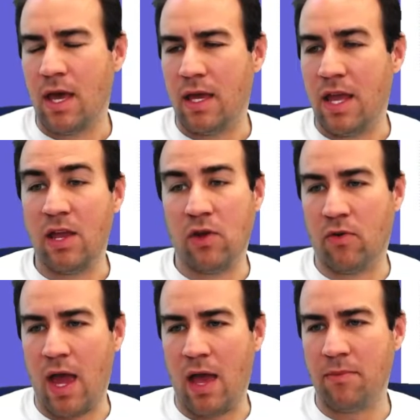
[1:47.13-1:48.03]
in
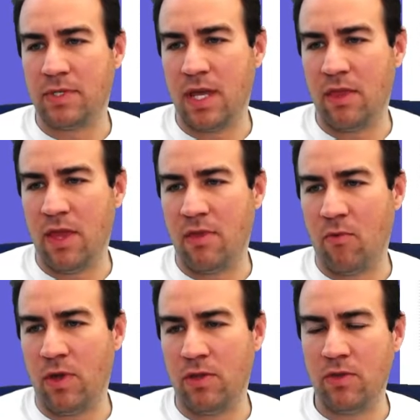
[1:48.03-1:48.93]
grams, and then
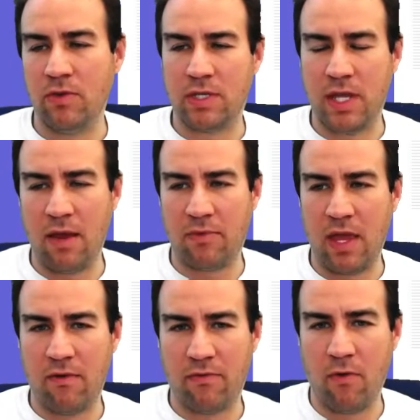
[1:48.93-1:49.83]
we do the same
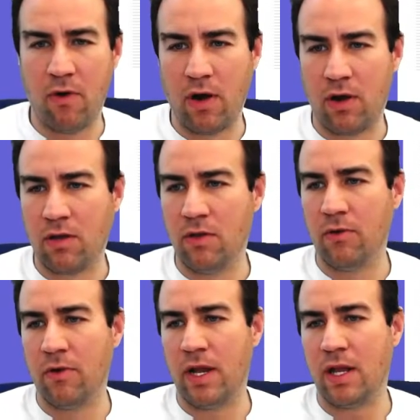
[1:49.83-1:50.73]
thing for
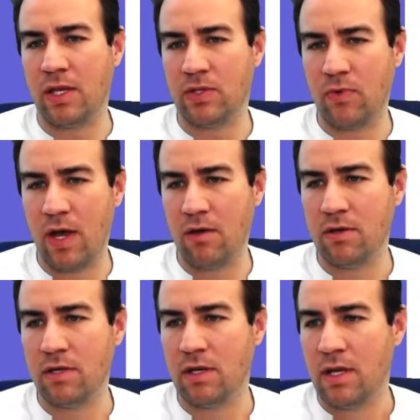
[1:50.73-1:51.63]
chlorine as well,